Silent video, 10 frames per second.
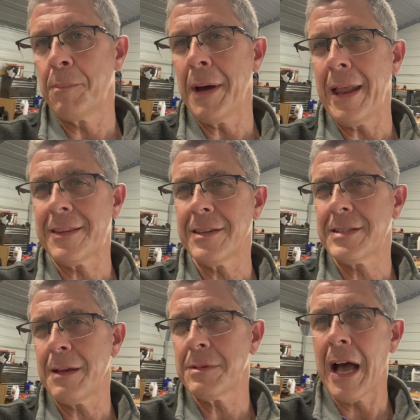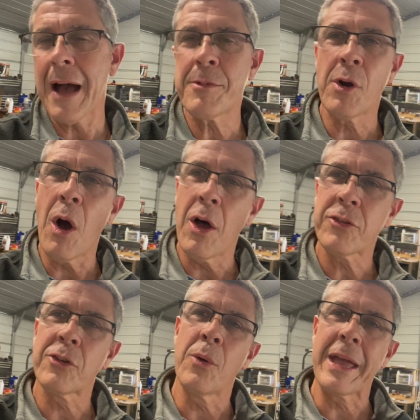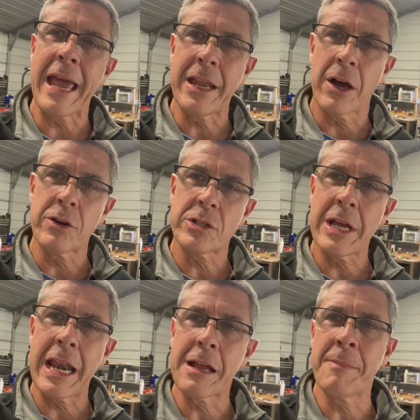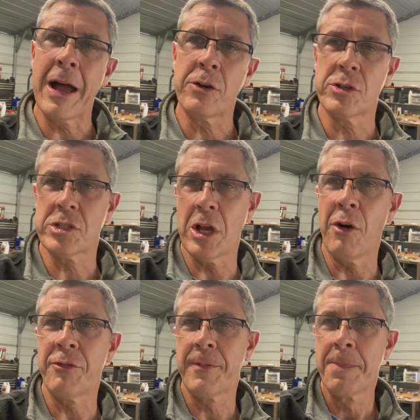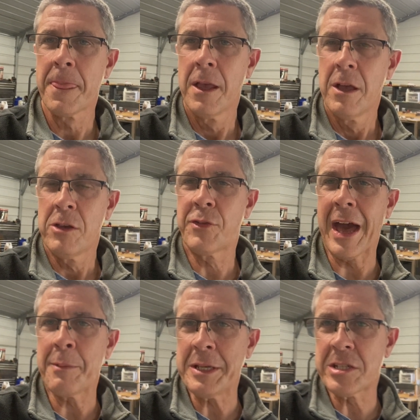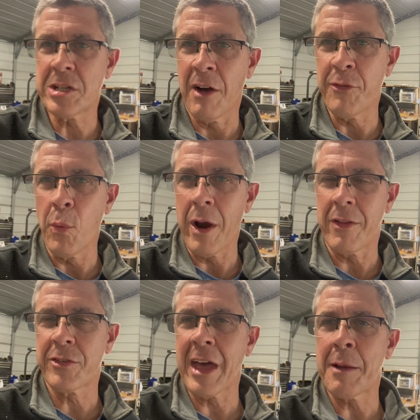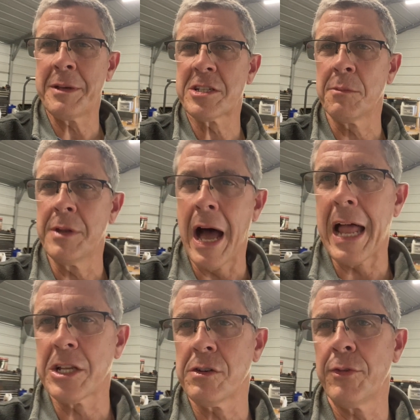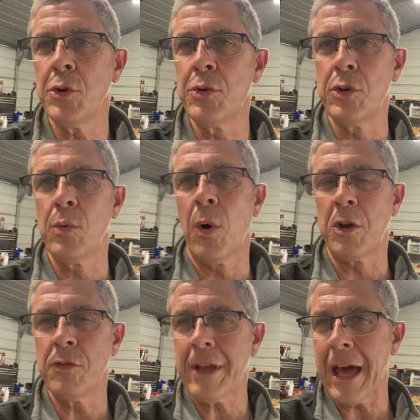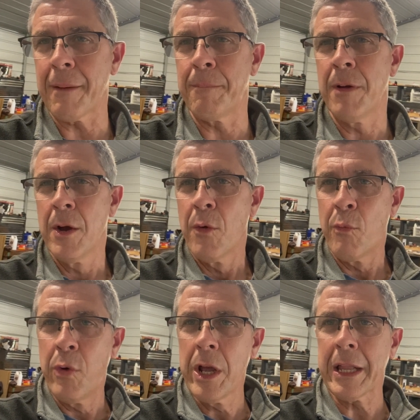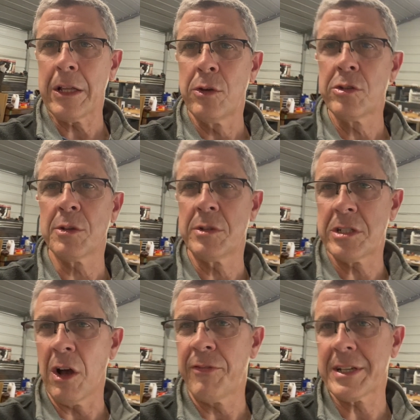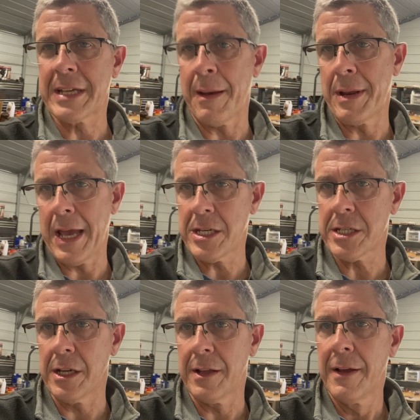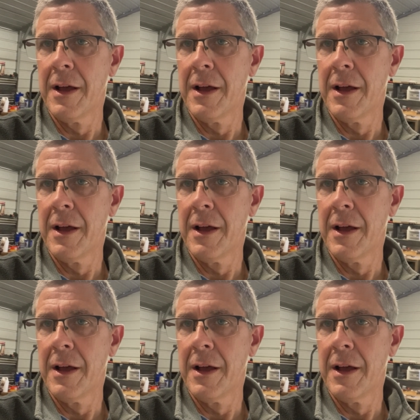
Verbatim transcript: but at the same time, you're also gaining understanding about yourself. You've got to be self aware. There's got to be some knowledge of who you are. You've got to really do some self examination